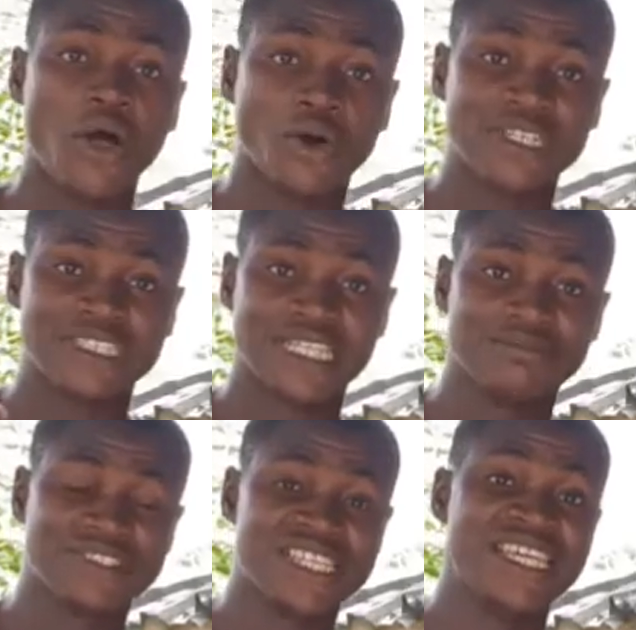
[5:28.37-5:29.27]
on the
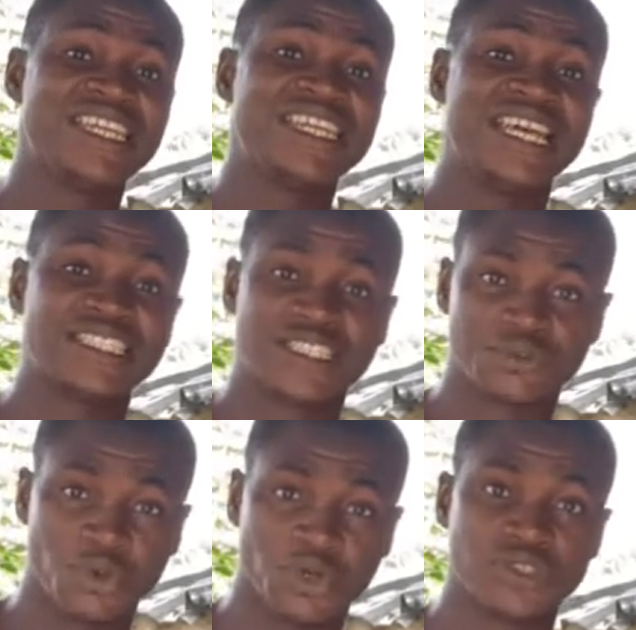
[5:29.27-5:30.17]
same day
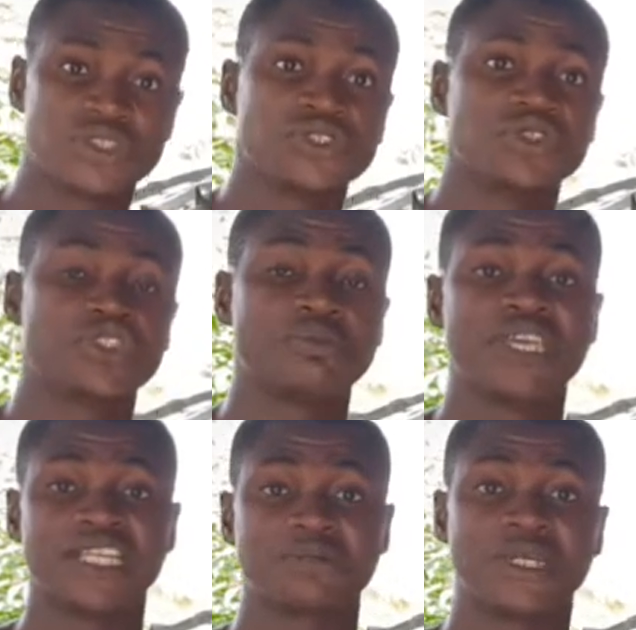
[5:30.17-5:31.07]
next month, you should
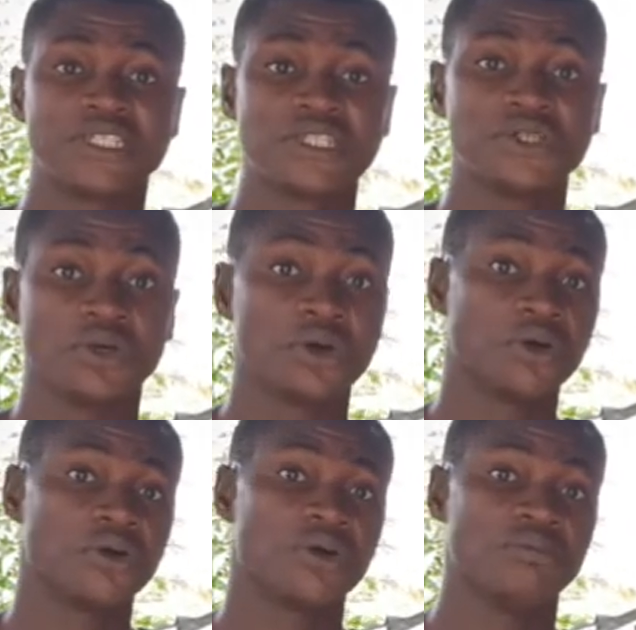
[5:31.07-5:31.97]
be expecting
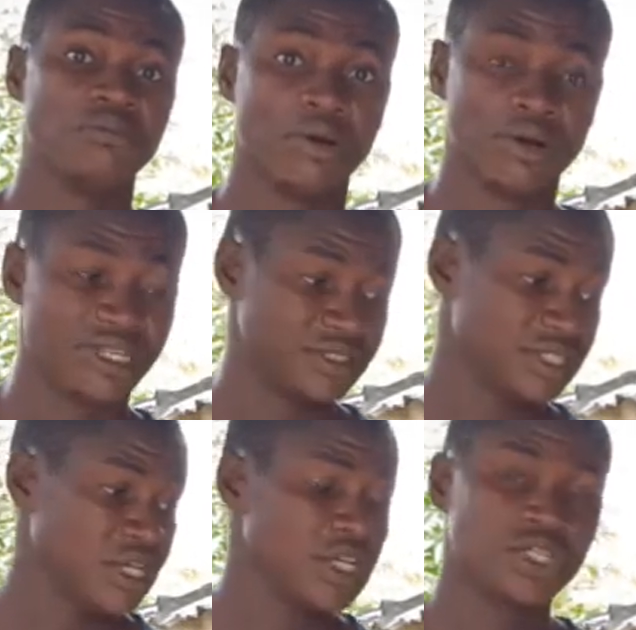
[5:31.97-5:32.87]
your
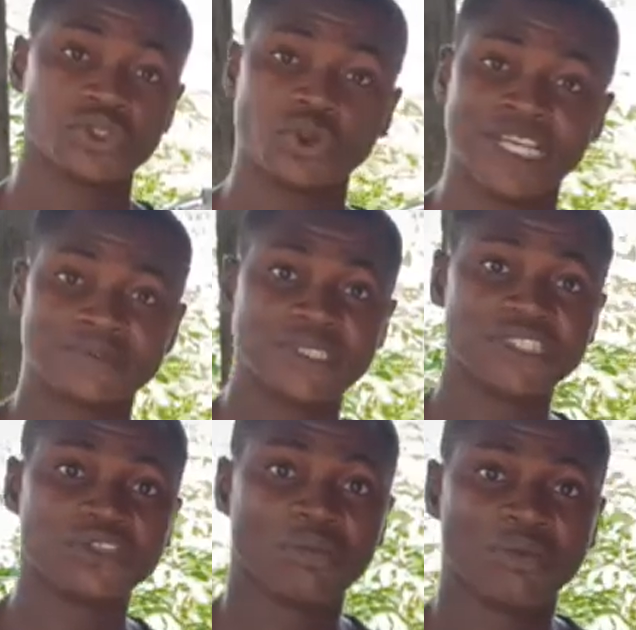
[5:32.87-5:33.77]
bunnies. So
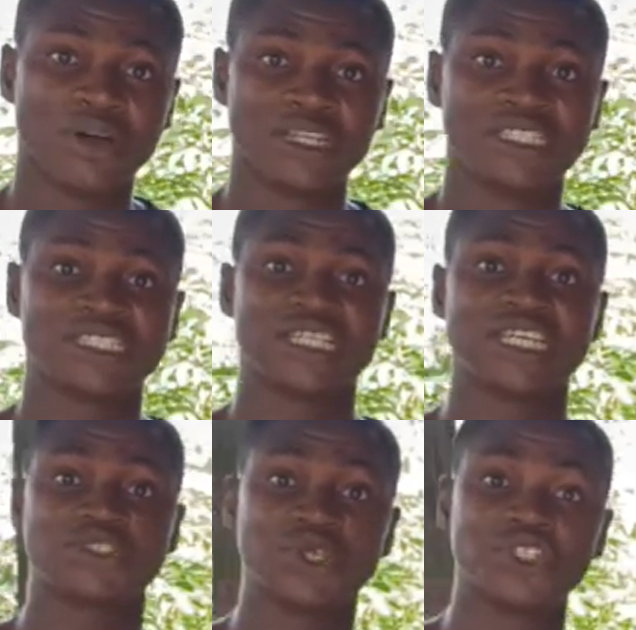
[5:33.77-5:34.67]
expecting your bunnies,
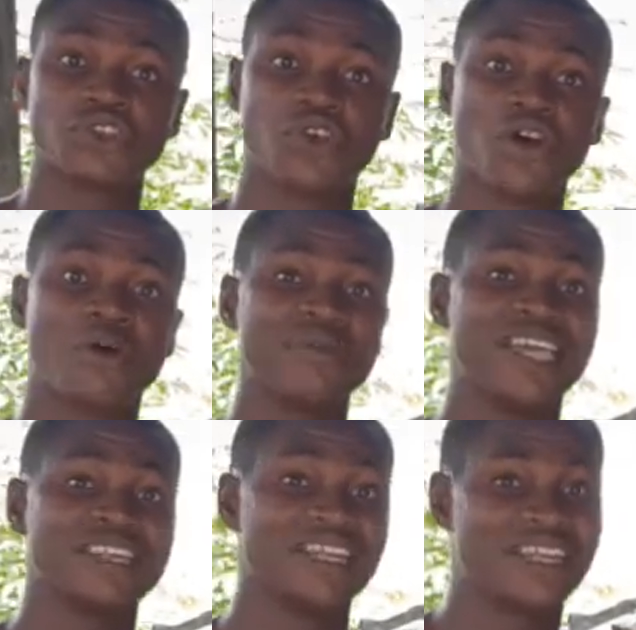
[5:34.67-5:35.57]
it's going to come
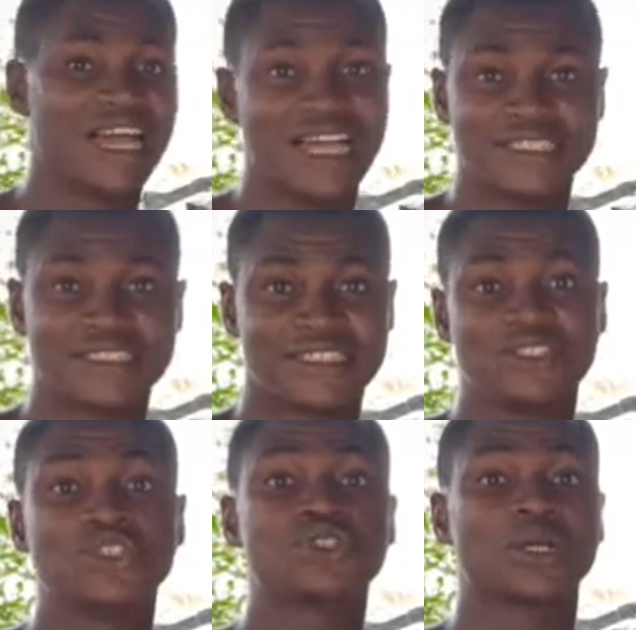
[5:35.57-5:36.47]
in the night,
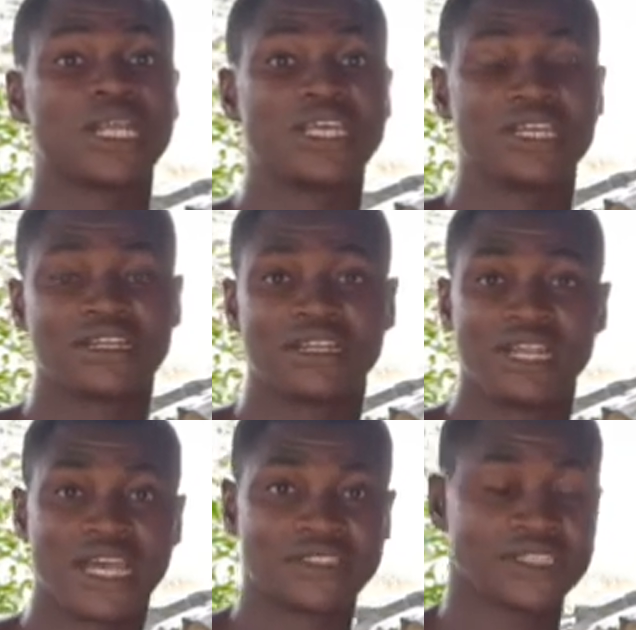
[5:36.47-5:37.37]
usually in the
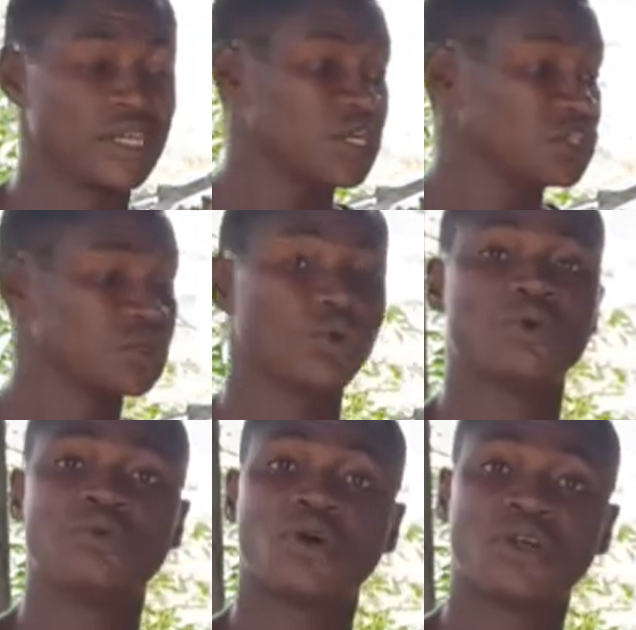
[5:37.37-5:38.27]
night.
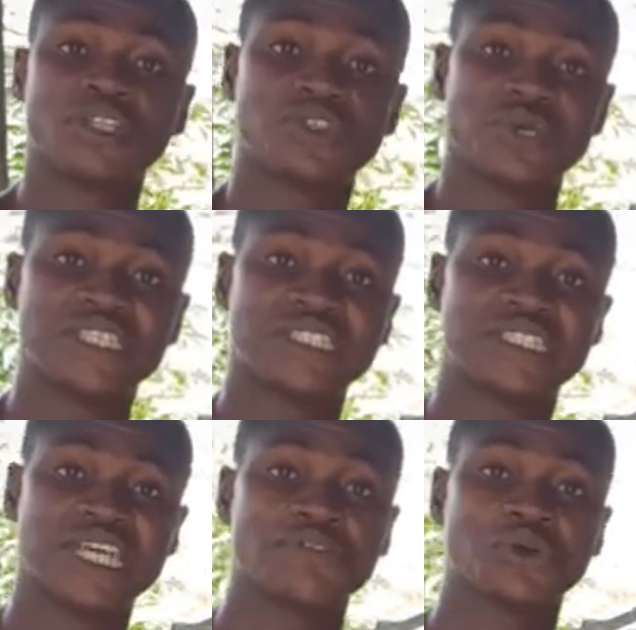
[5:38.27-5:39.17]
So on the
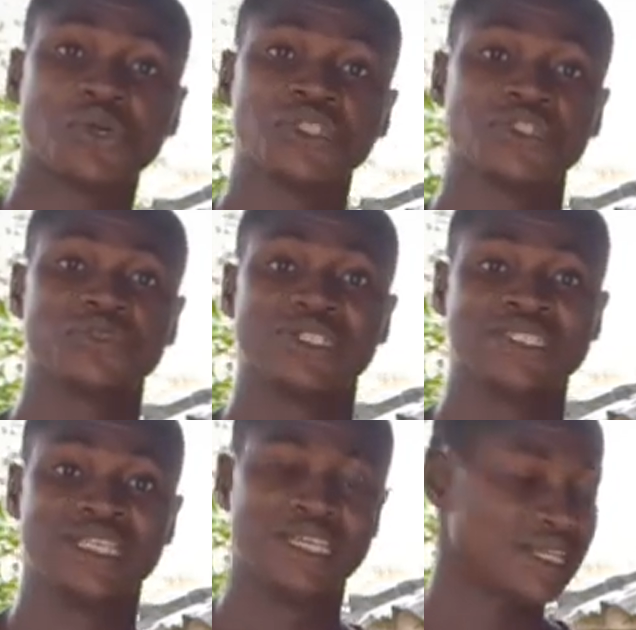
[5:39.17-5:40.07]
27th going to
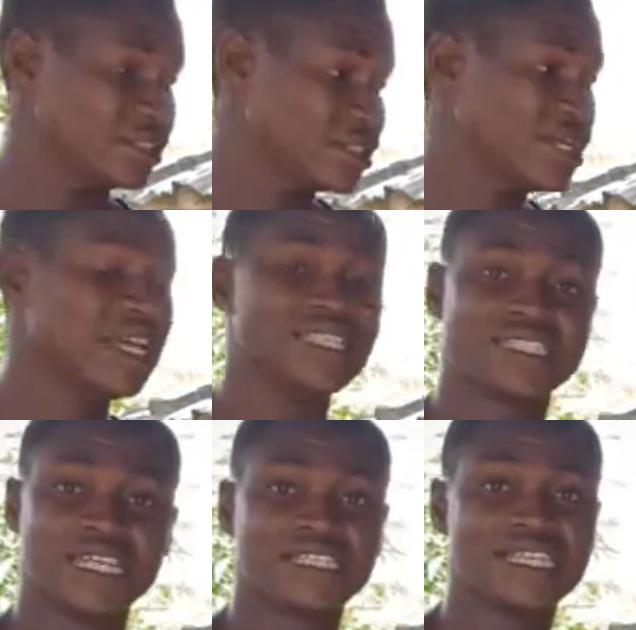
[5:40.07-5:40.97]
28,
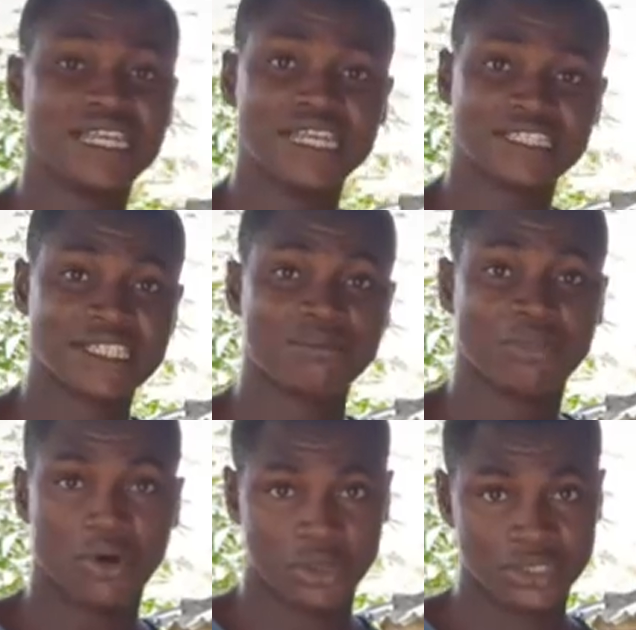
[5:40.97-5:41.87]
take the nesting
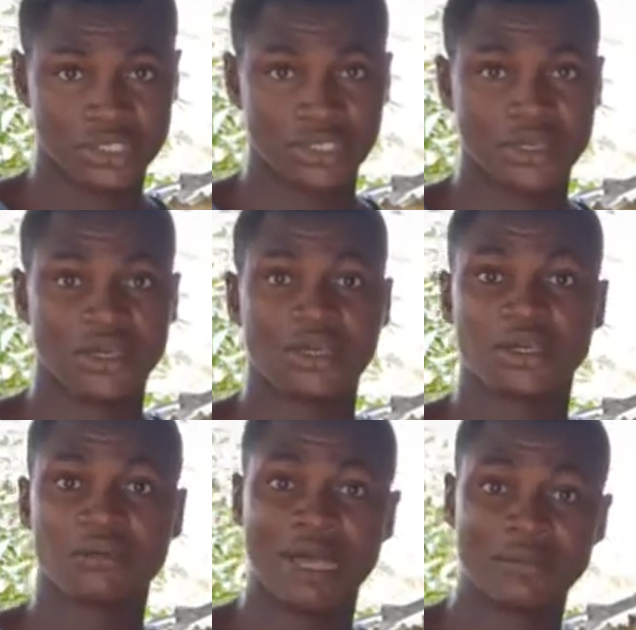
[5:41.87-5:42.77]
box. You might be